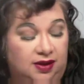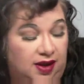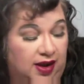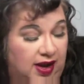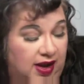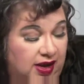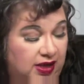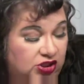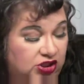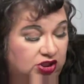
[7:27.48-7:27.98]

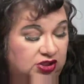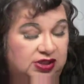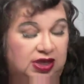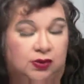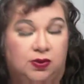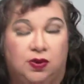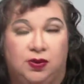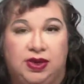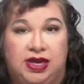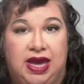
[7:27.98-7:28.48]
And she's
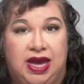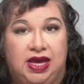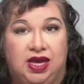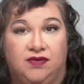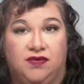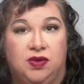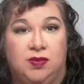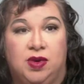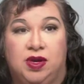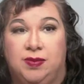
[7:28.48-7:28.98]
like, well, we can't
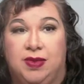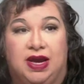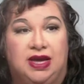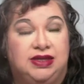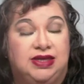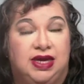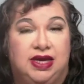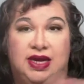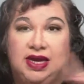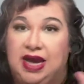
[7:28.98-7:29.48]
give you money back. I
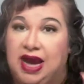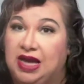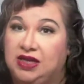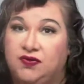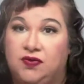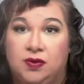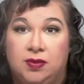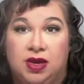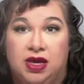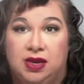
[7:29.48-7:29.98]
said, I didn't ask
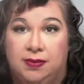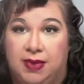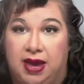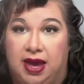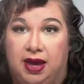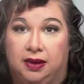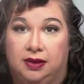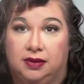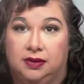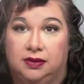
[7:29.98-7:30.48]
for money
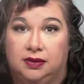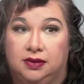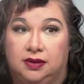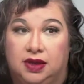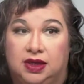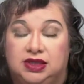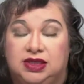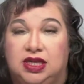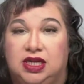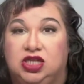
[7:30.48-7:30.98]
back.
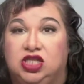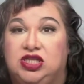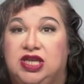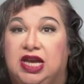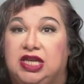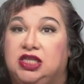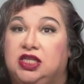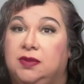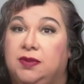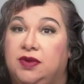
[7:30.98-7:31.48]
I said, I just
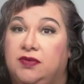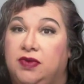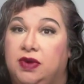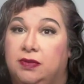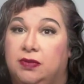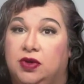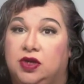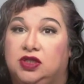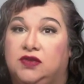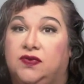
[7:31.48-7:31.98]
asked to be
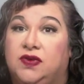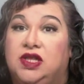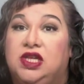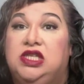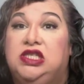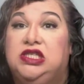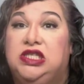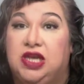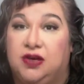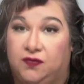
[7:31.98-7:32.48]
reimbursed for the
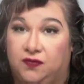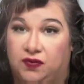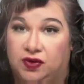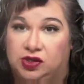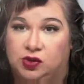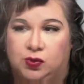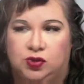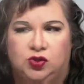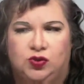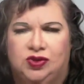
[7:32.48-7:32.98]

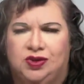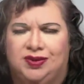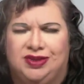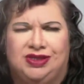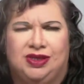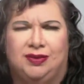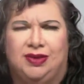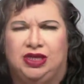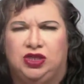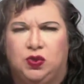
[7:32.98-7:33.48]
difference, which would have been
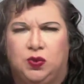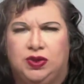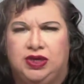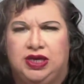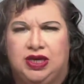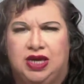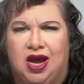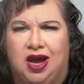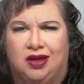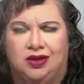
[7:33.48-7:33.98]
something like
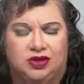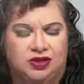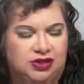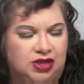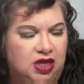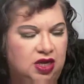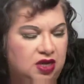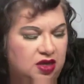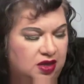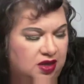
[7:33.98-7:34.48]
$20.
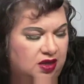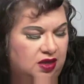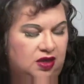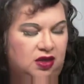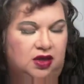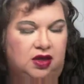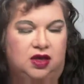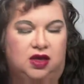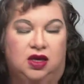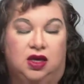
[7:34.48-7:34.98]

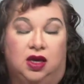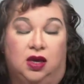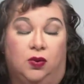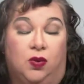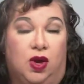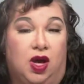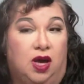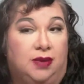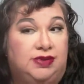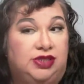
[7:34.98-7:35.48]

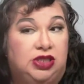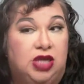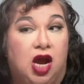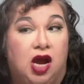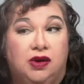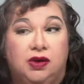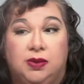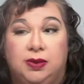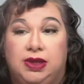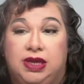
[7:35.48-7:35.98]
Well, I'm
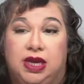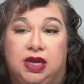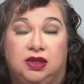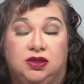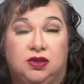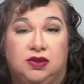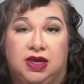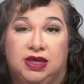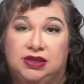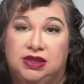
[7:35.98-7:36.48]
sorry, we can't
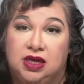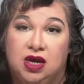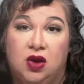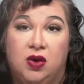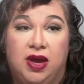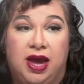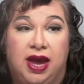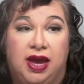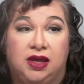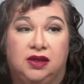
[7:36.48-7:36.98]
do that. I said,
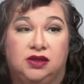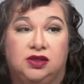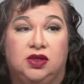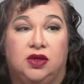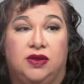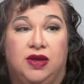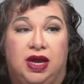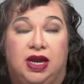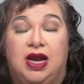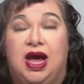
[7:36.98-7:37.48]
okay,
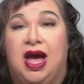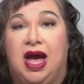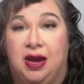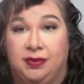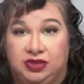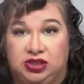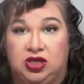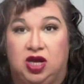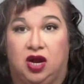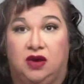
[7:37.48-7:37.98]
so then
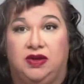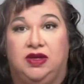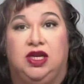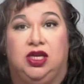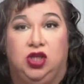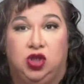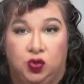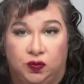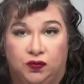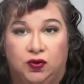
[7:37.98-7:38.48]
I'm sorry
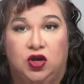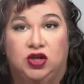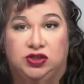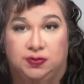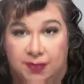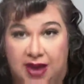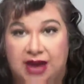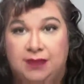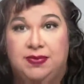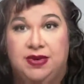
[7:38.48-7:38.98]
that you've lost
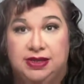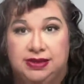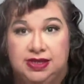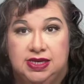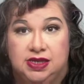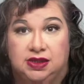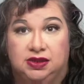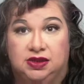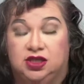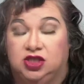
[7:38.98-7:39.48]
my
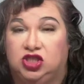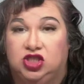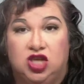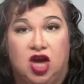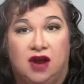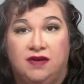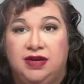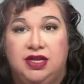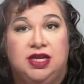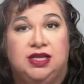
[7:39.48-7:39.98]
business, because
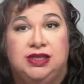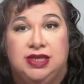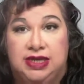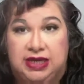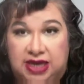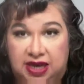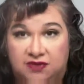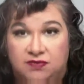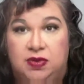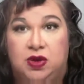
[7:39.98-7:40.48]
sorry doesn't
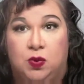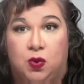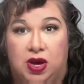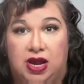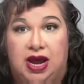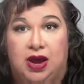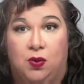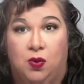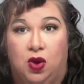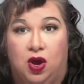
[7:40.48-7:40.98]
give me what
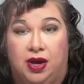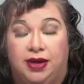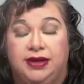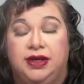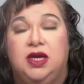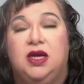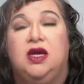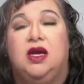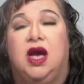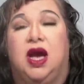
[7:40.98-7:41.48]
I want.
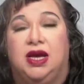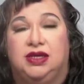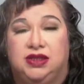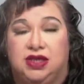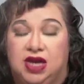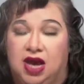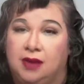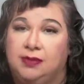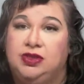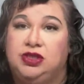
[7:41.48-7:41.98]
I
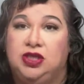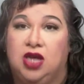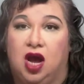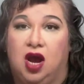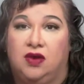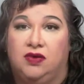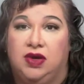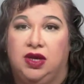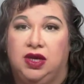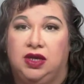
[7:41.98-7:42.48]
said, I'm
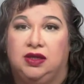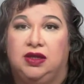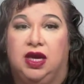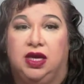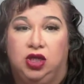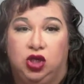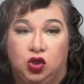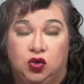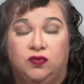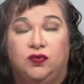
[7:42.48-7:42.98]
sorry
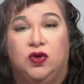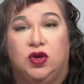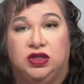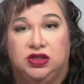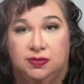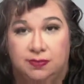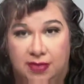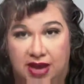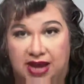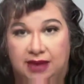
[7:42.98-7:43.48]
that you've
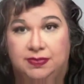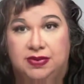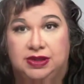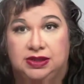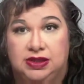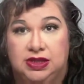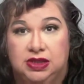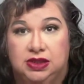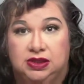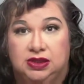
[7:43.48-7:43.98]
lost my
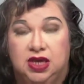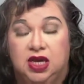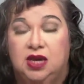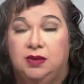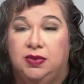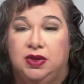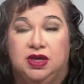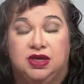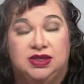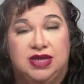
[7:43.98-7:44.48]
business
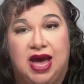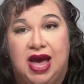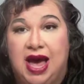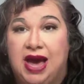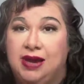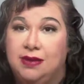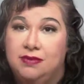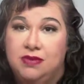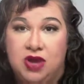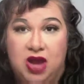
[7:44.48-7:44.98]
because
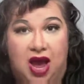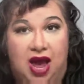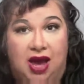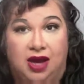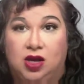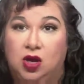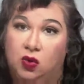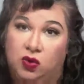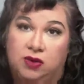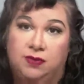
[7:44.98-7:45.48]
I am
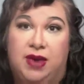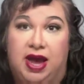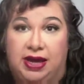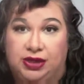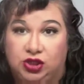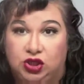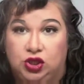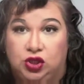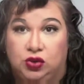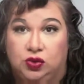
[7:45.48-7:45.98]
not going
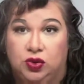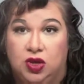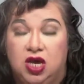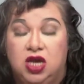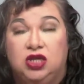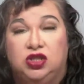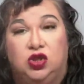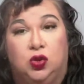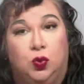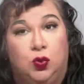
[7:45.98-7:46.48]
back to you.
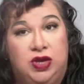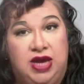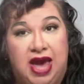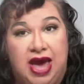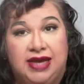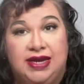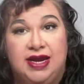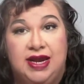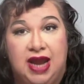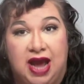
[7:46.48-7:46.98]
So we
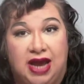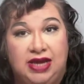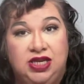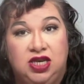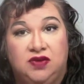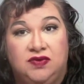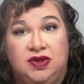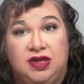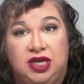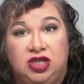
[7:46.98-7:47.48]
had a
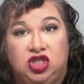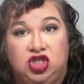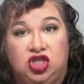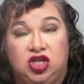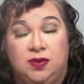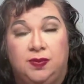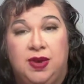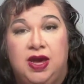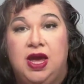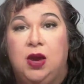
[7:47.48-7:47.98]
9-year
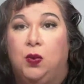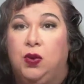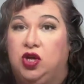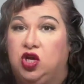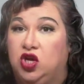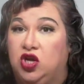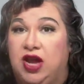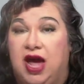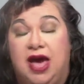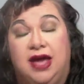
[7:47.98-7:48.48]
relationship. We
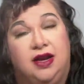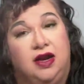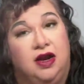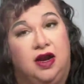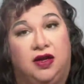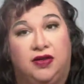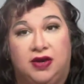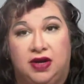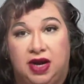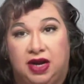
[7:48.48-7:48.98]
could have had
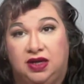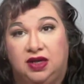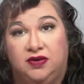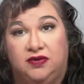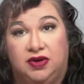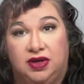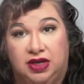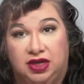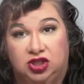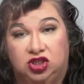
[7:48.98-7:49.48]
another 9-year
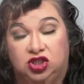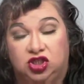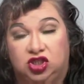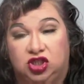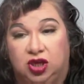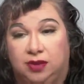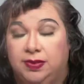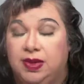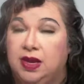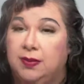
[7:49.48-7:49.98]

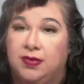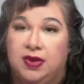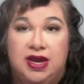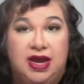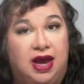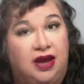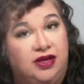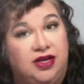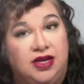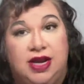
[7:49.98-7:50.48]
relationship, but
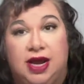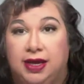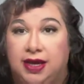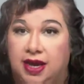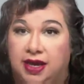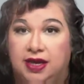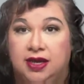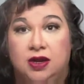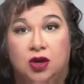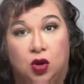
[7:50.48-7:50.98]
now you're not
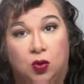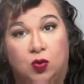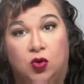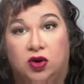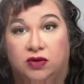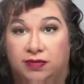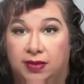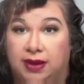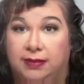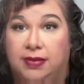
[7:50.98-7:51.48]
getting no more
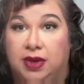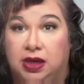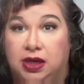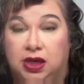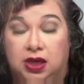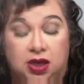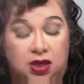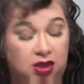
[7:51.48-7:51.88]
of my money.